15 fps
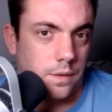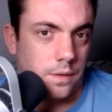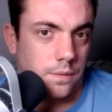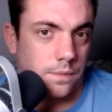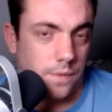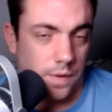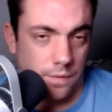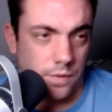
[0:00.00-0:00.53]

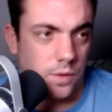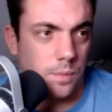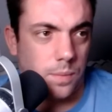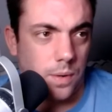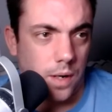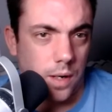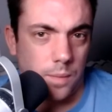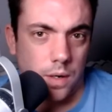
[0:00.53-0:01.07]
Very good
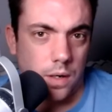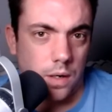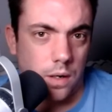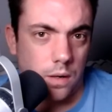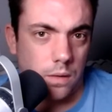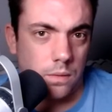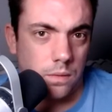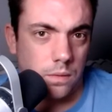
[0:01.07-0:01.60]
play by
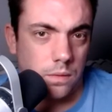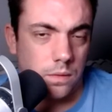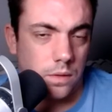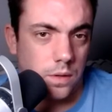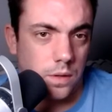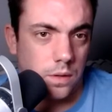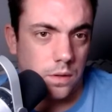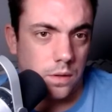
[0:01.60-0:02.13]
Carl.
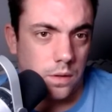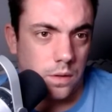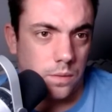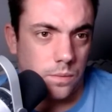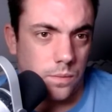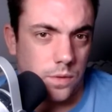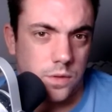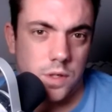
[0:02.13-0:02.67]

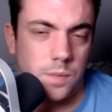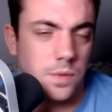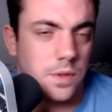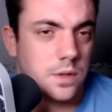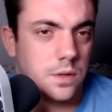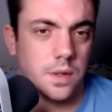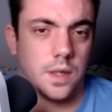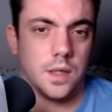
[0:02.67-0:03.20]
But
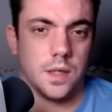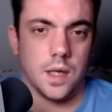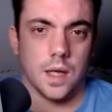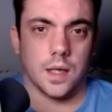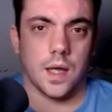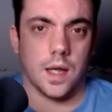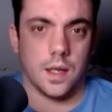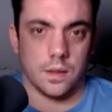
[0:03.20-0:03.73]
Jimmy's looking yet
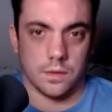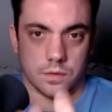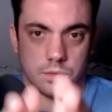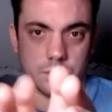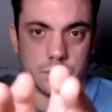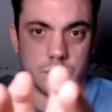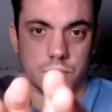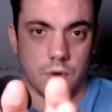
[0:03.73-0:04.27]
again
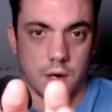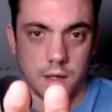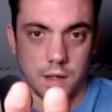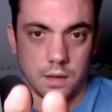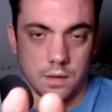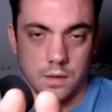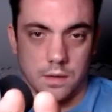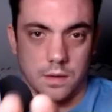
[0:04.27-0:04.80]
from
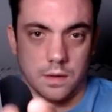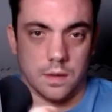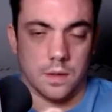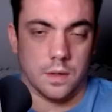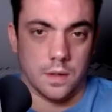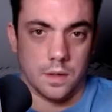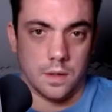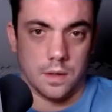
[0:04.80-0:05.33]
straight
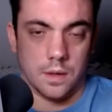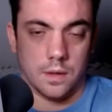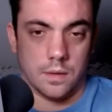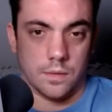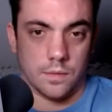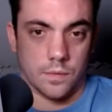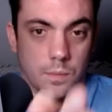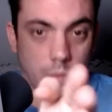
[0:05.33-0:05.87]

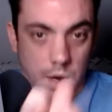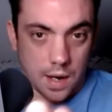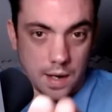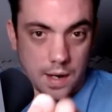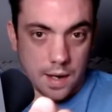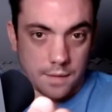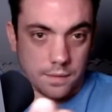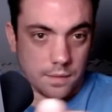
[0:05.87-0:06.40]
to my
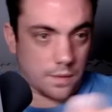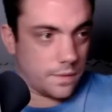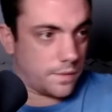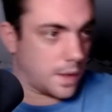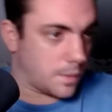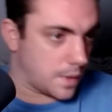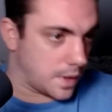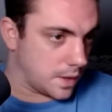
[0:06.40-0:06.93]
left
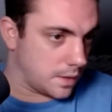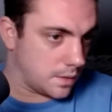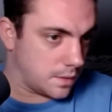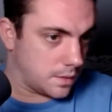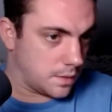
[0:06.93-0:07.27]
that way.